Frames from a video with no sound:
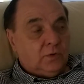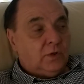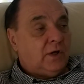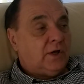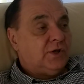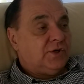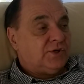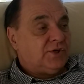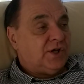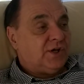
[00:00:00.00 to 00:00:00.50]

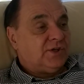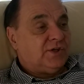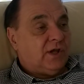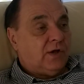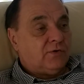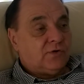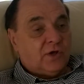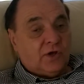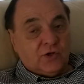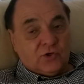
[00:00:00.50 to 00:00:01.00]
1960, I
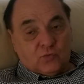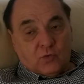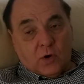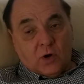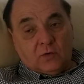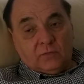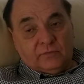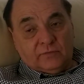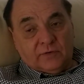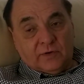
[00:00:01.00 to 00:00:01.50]
was only
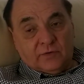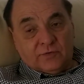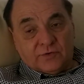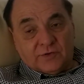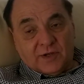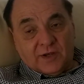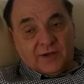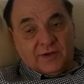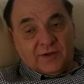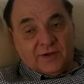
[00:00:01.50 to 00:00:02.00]
12. I was uh, in
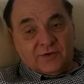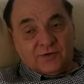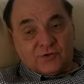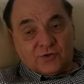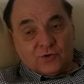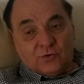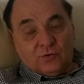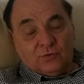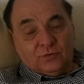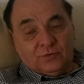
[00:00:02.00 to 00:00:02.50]
okay,
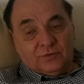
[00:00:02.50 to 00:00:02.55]
school. No,